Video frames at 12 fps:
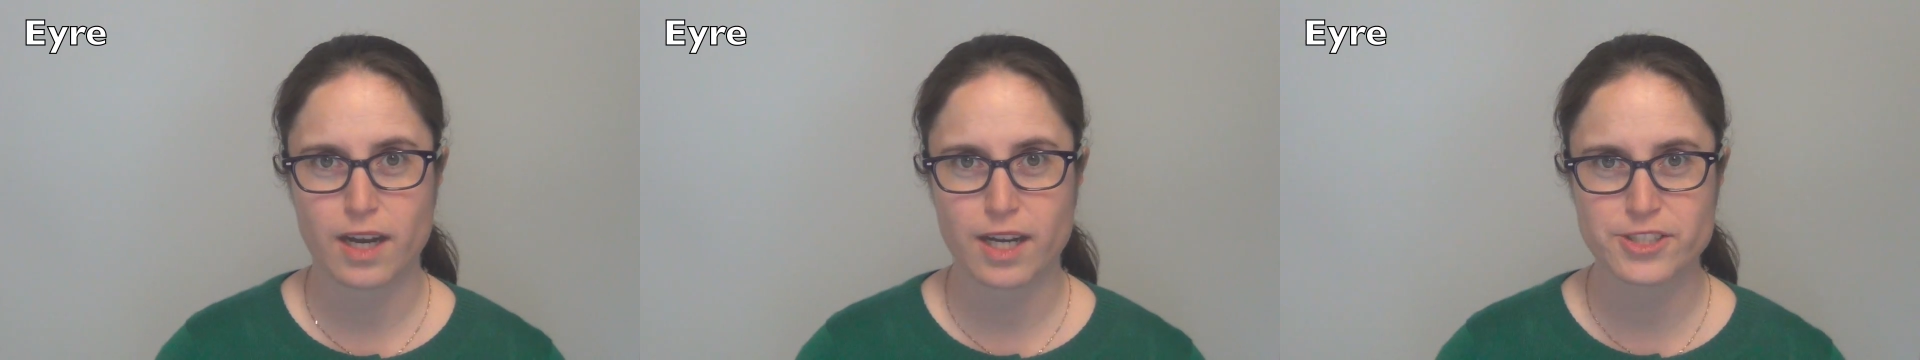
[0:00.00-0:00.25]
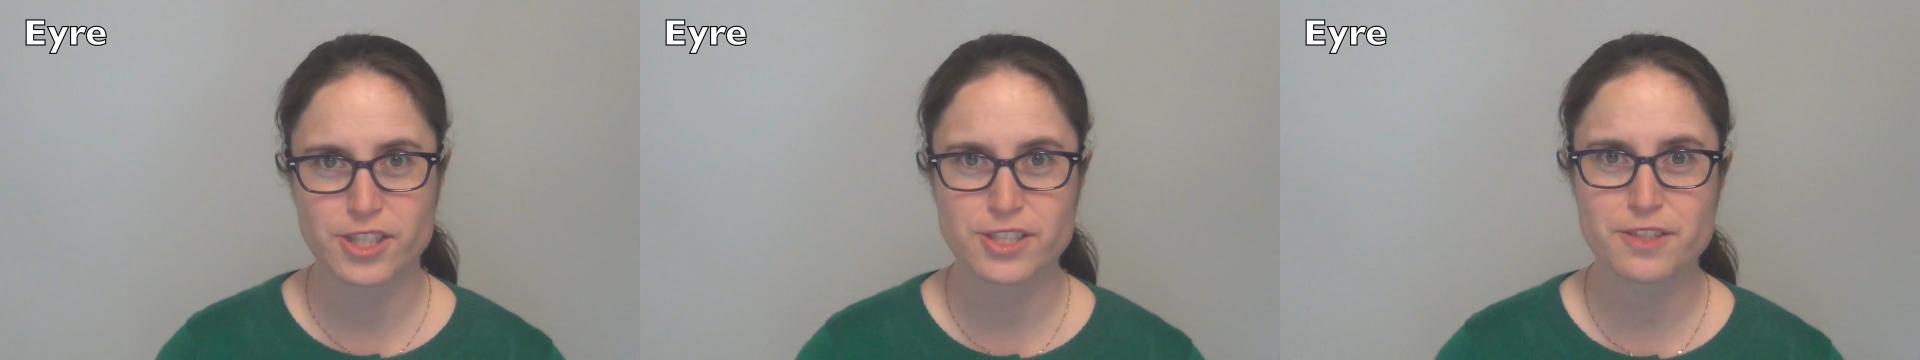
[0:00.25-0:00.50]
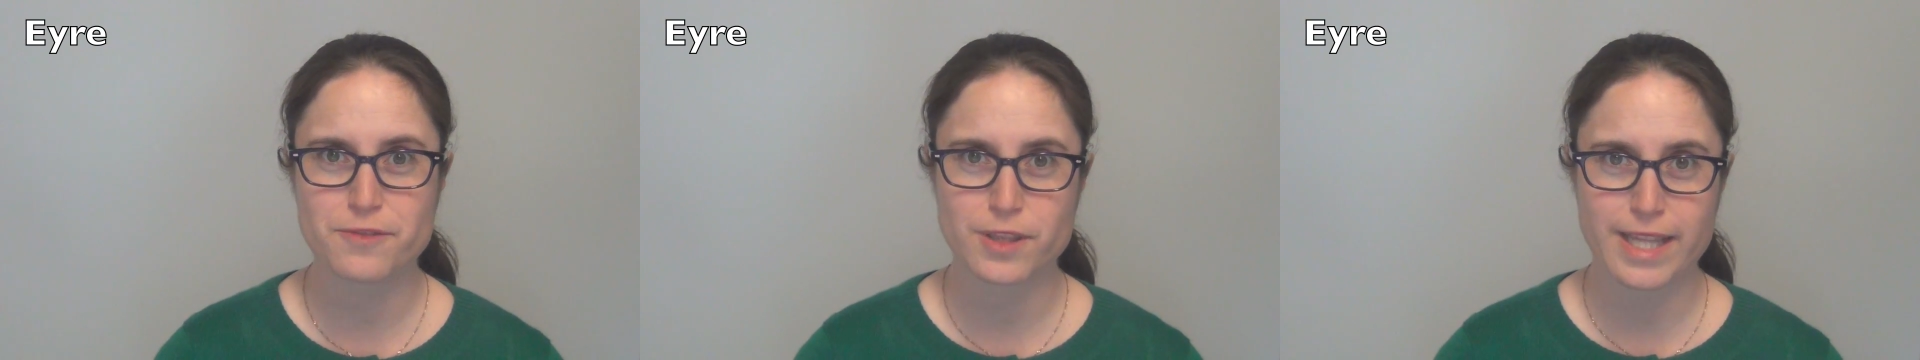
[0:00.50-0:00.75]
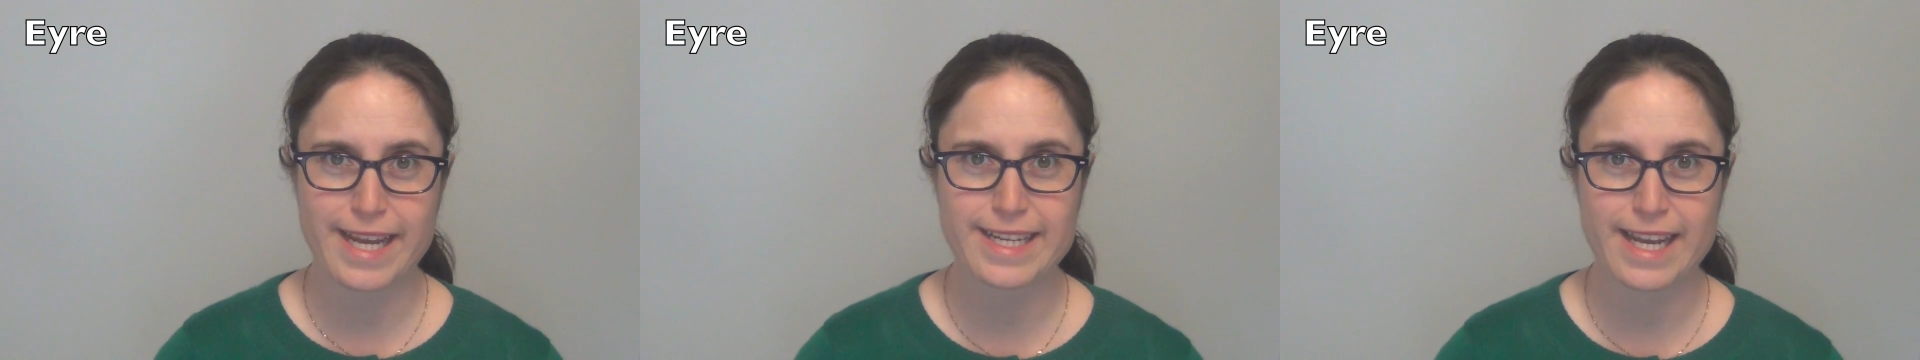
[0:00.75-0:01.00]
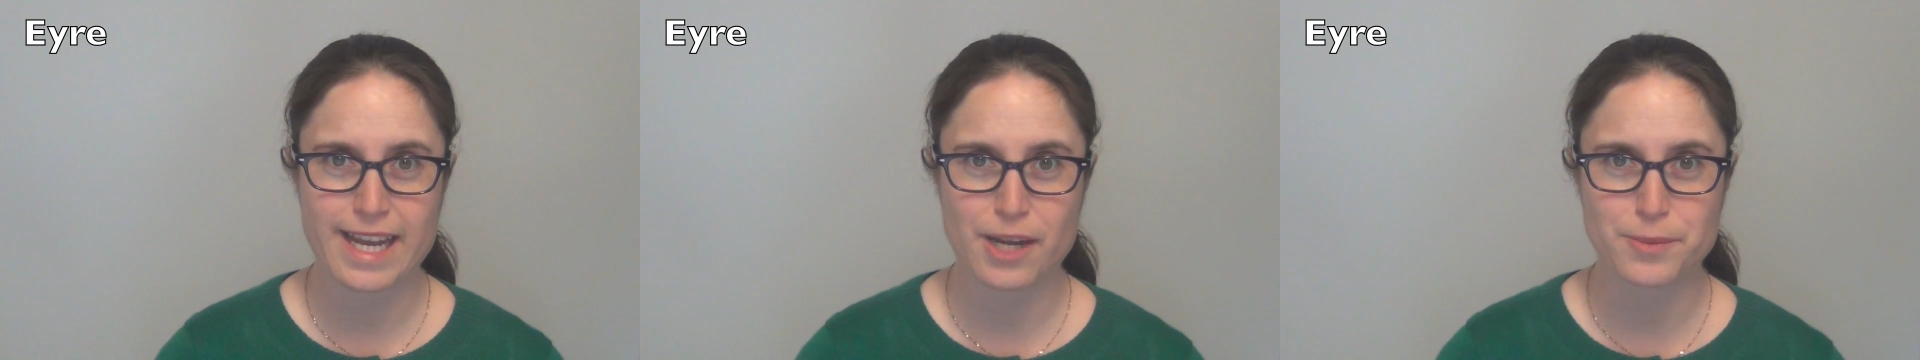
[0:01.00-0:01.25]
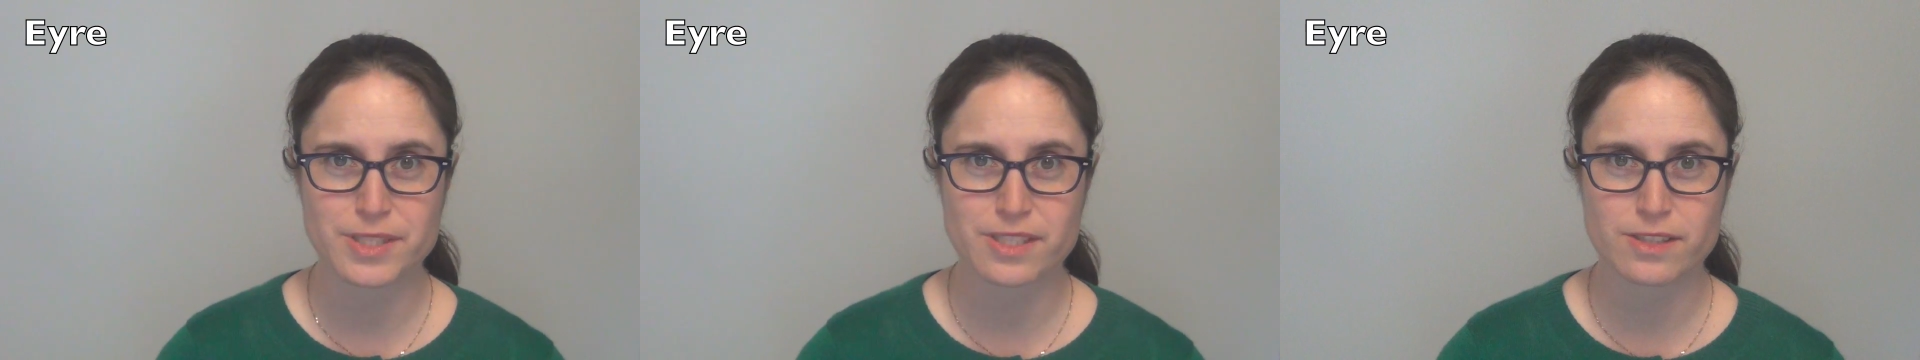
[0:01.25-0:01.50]
I chose it for Lake
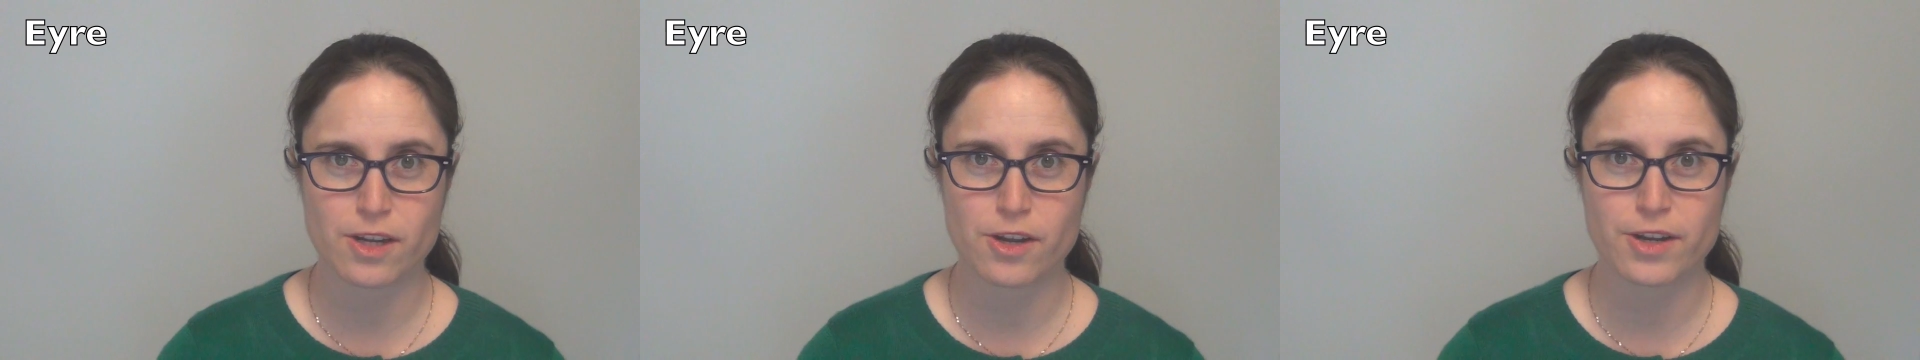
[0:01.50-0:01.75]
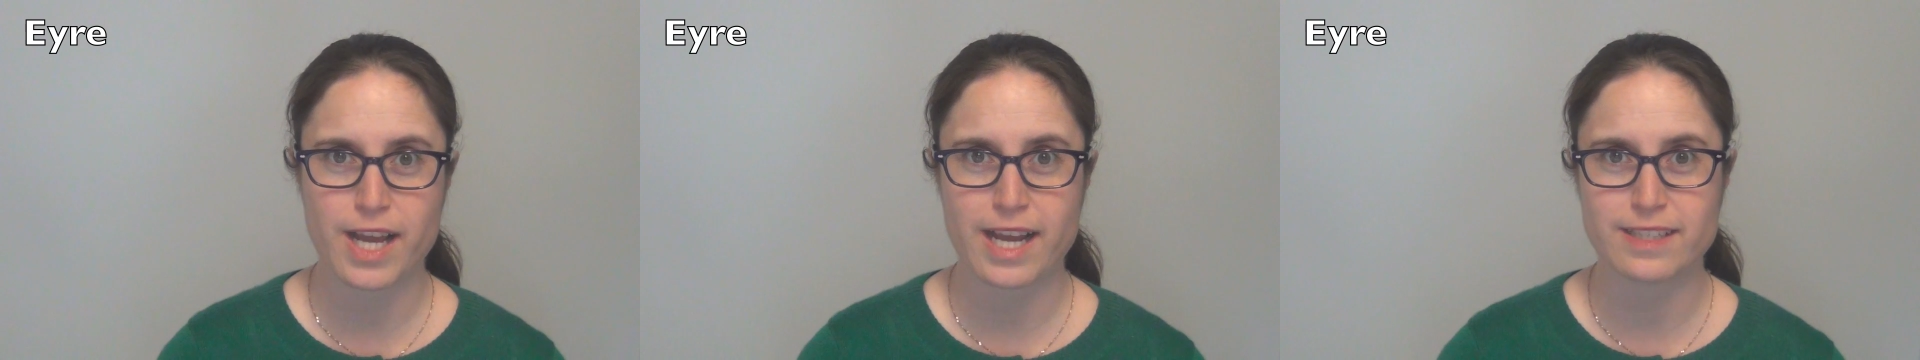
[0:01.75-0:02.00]
Eyre, which is known